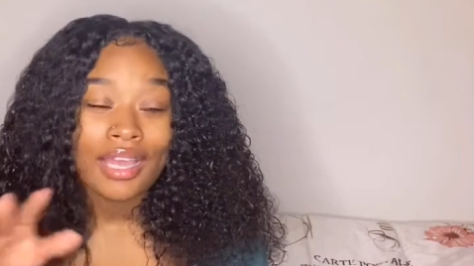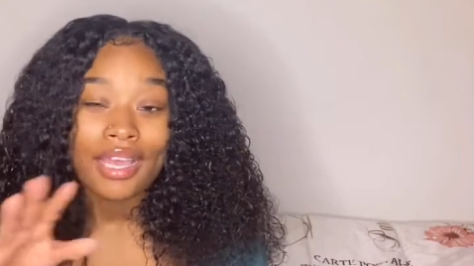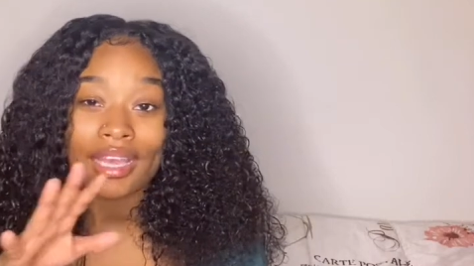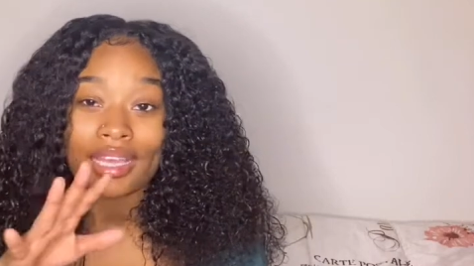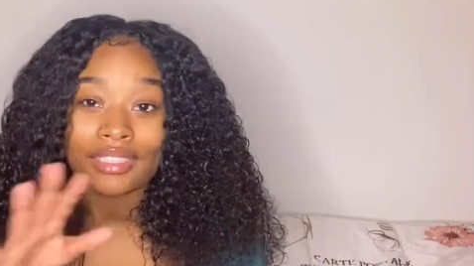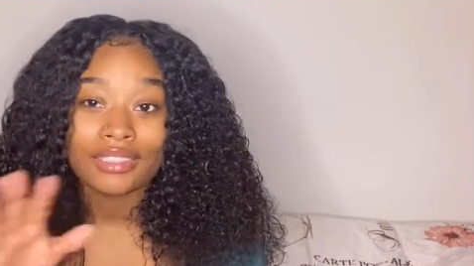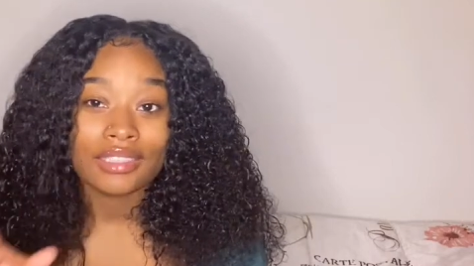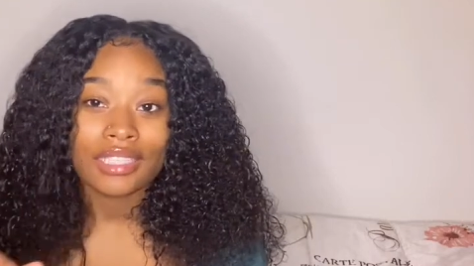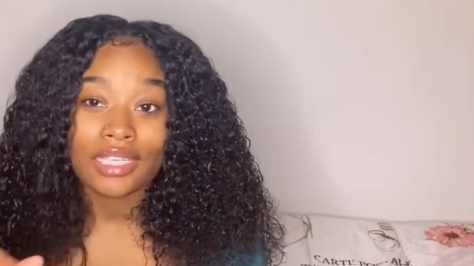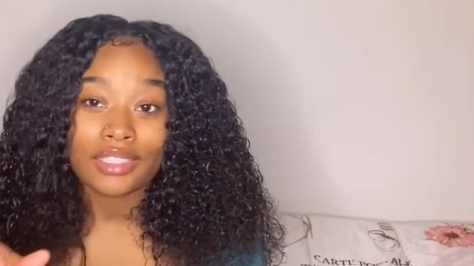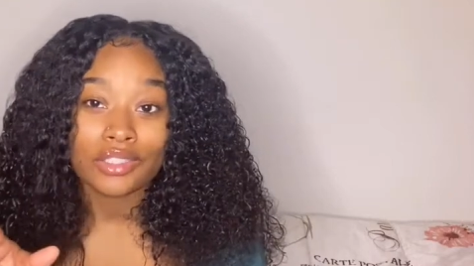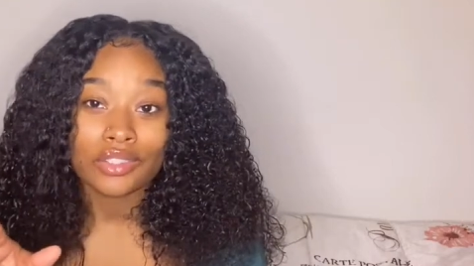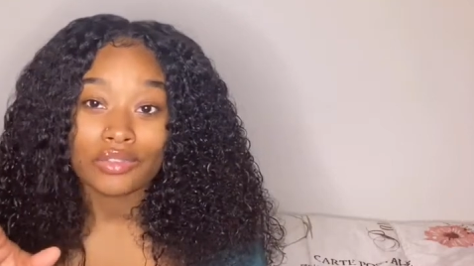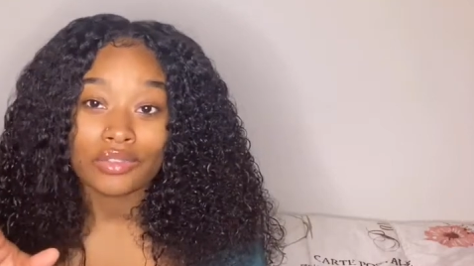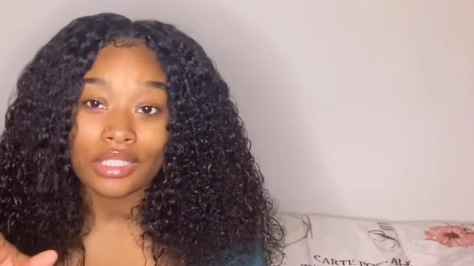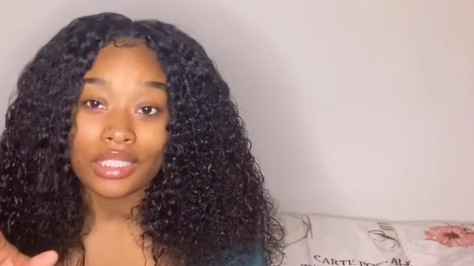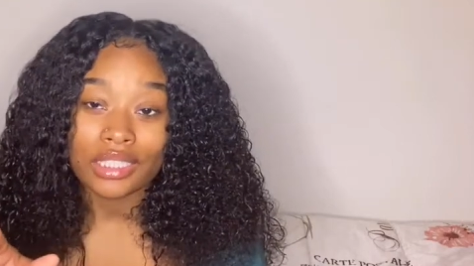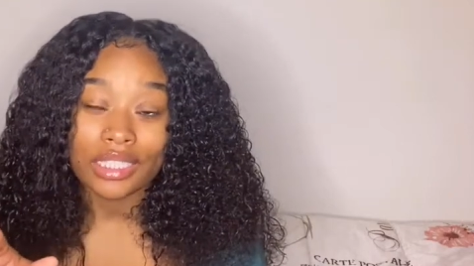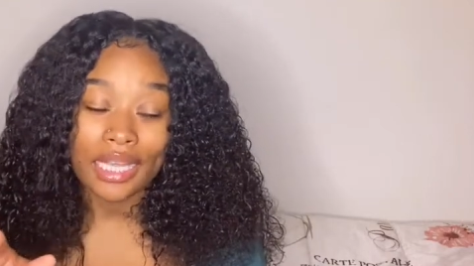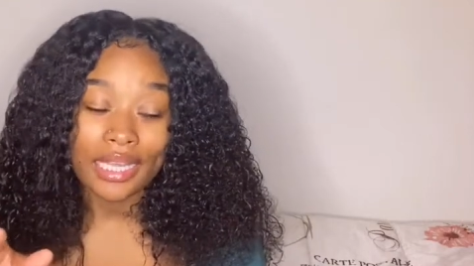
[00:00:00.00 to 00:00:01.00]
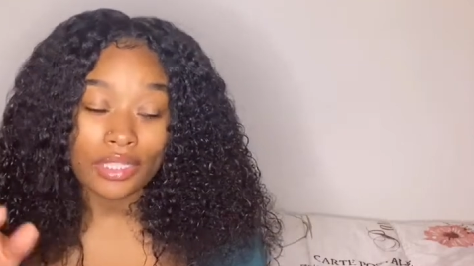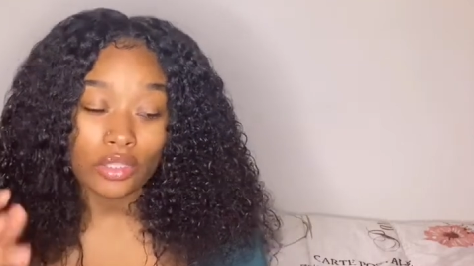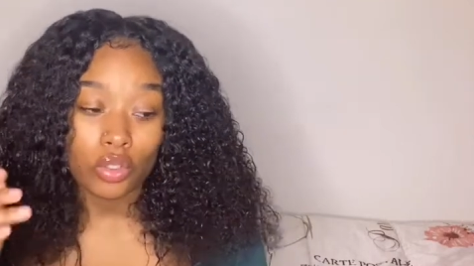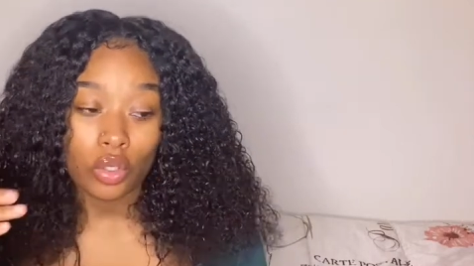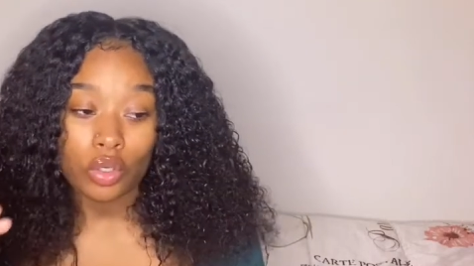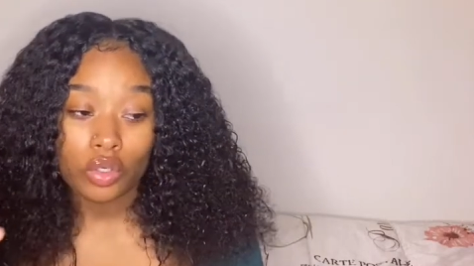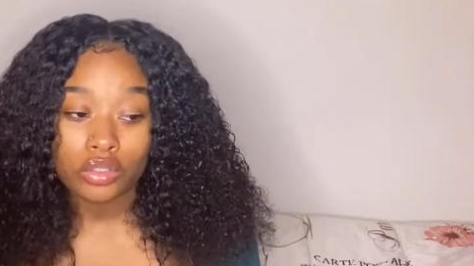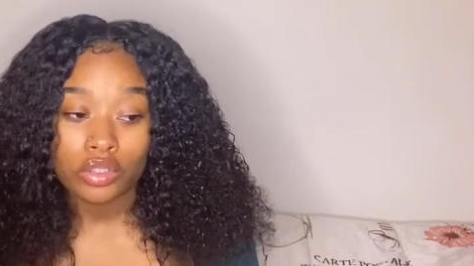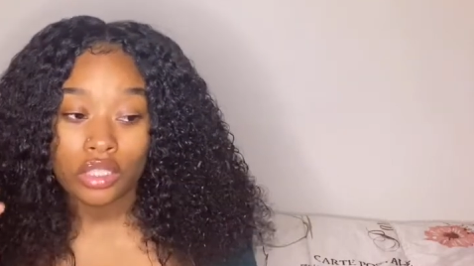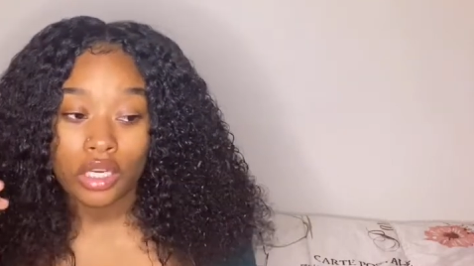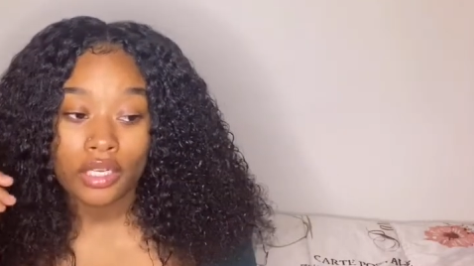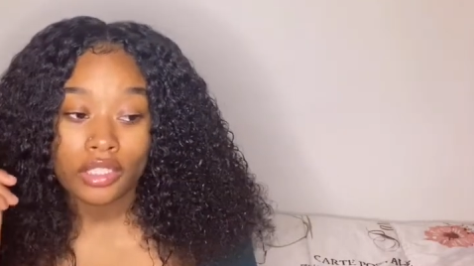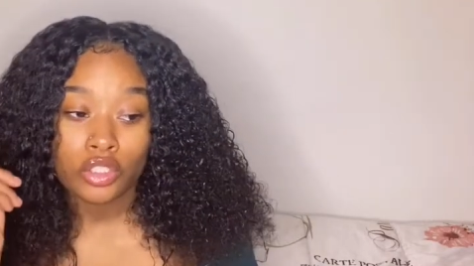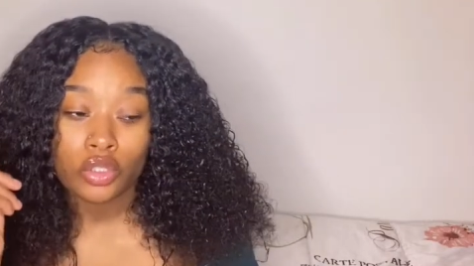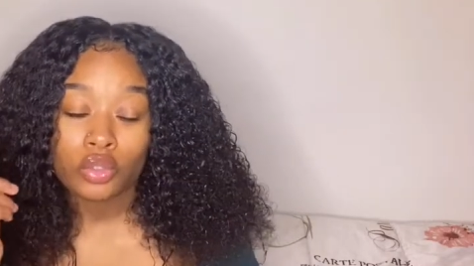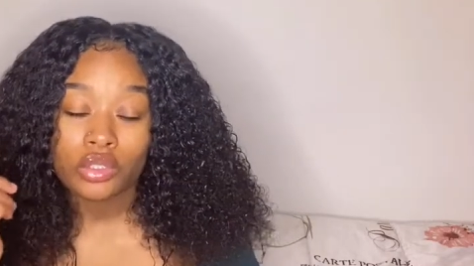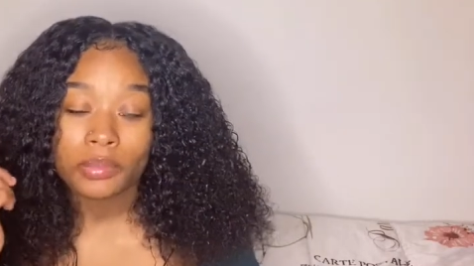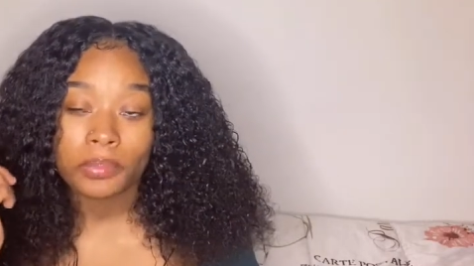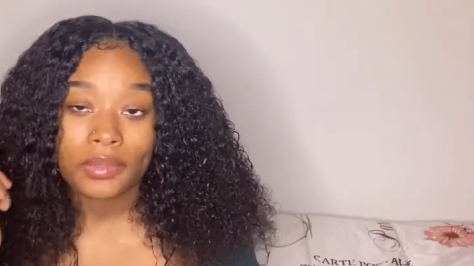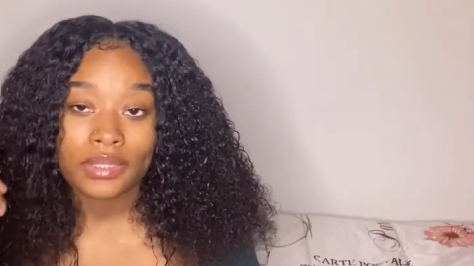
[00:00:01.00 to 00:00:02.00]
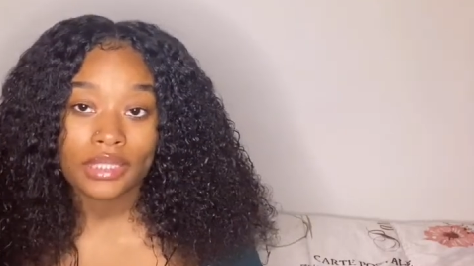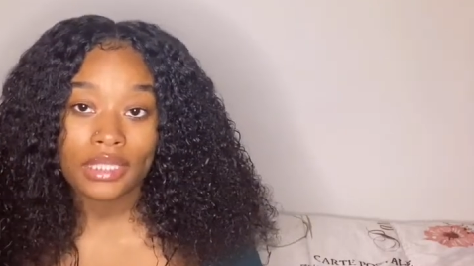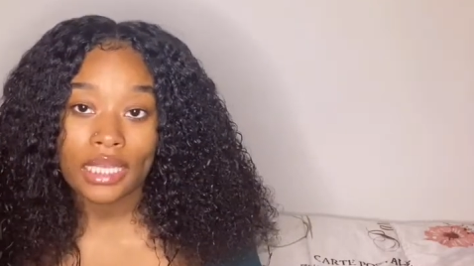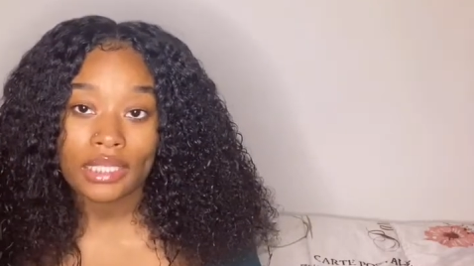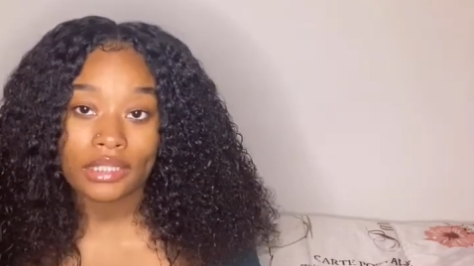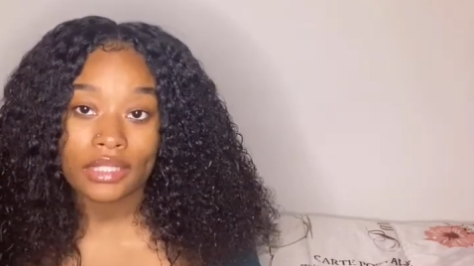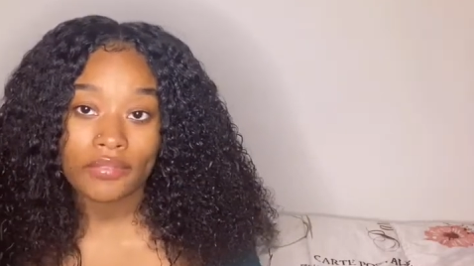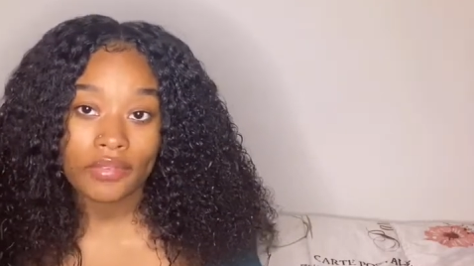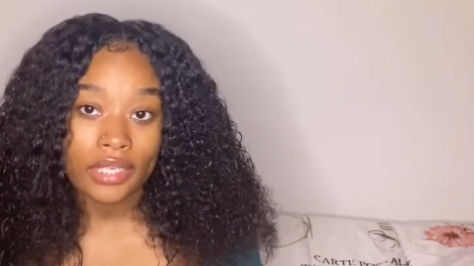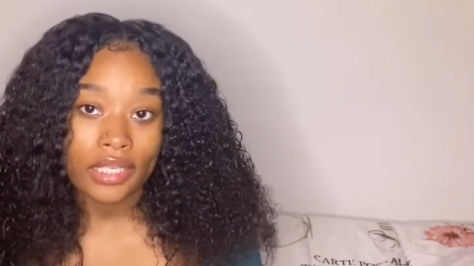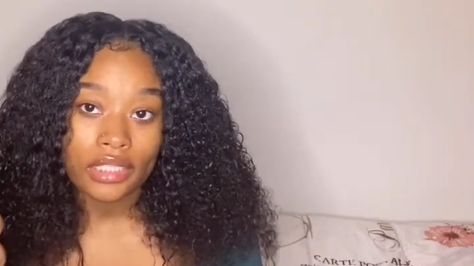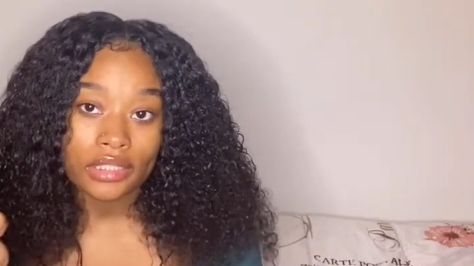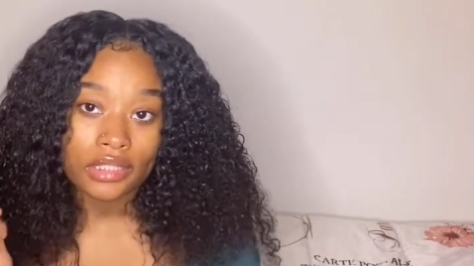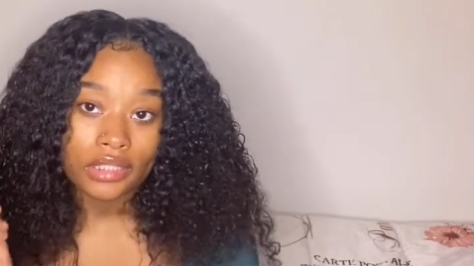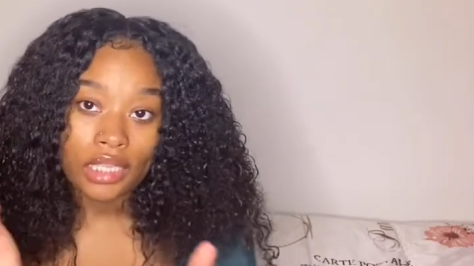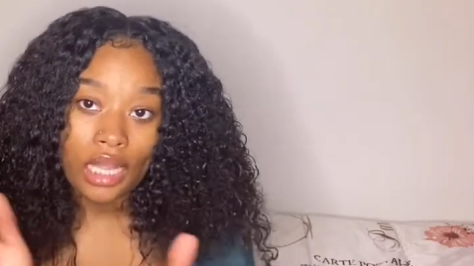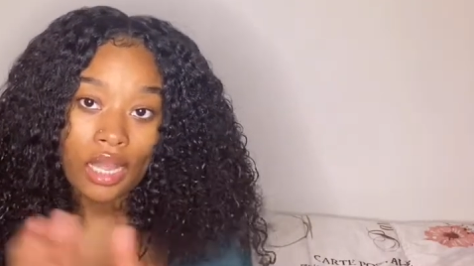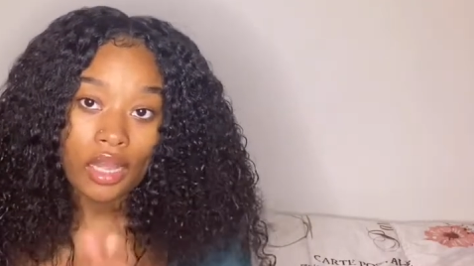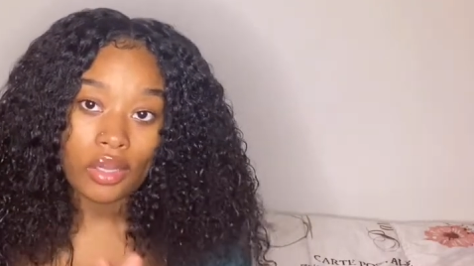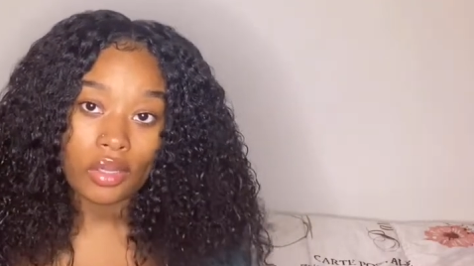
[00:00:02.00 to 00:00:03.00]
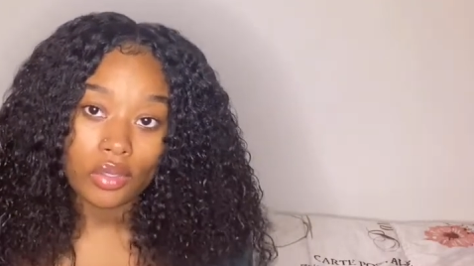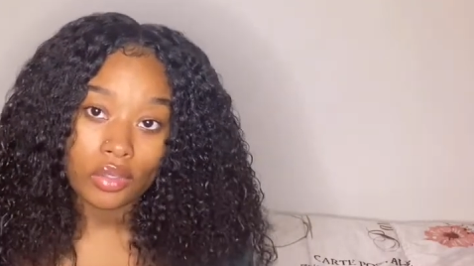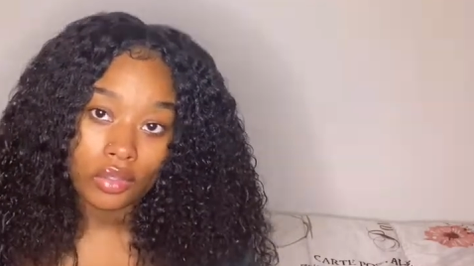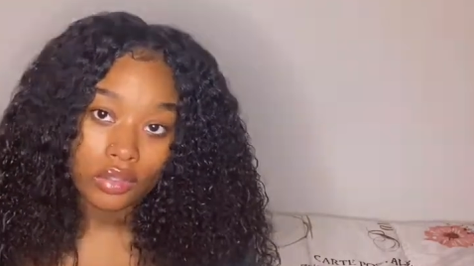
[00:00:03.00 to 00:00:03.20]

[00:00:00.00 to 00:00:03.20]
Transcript: etc like those are use protective hairstyles